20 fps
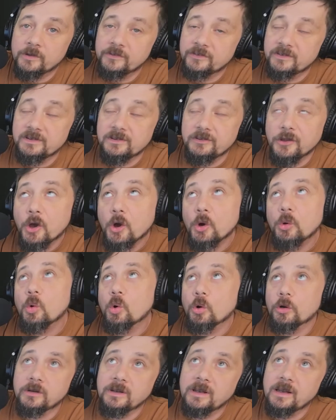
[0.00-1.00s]
no
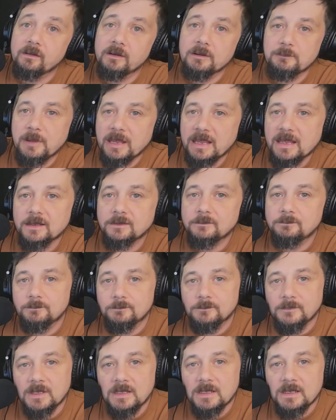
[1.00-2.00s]
ordinary man.
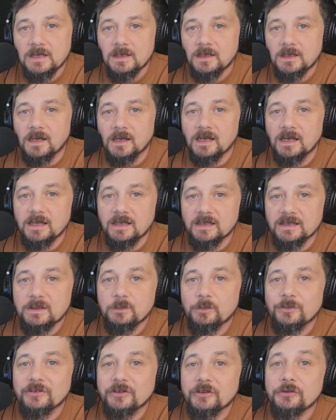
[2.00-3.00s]
He
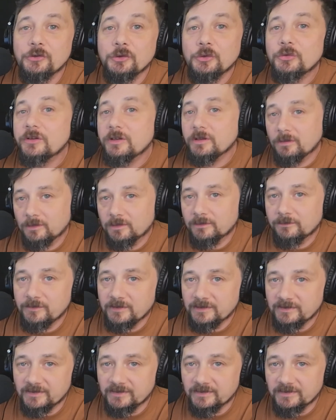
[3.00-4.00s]
was a nuclear
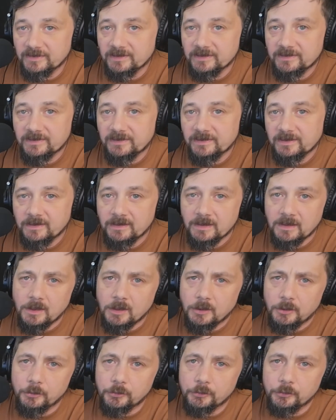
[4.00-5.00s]
physicist
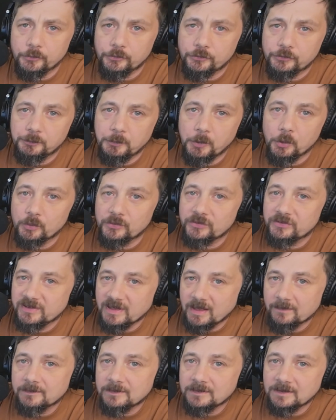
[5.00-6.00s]
who spoke
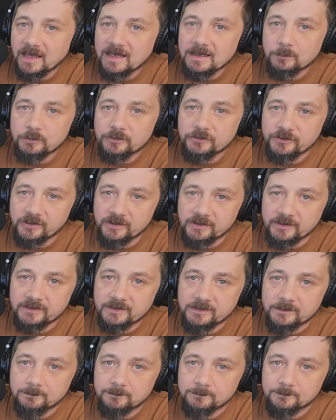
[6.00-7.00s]
7 languages.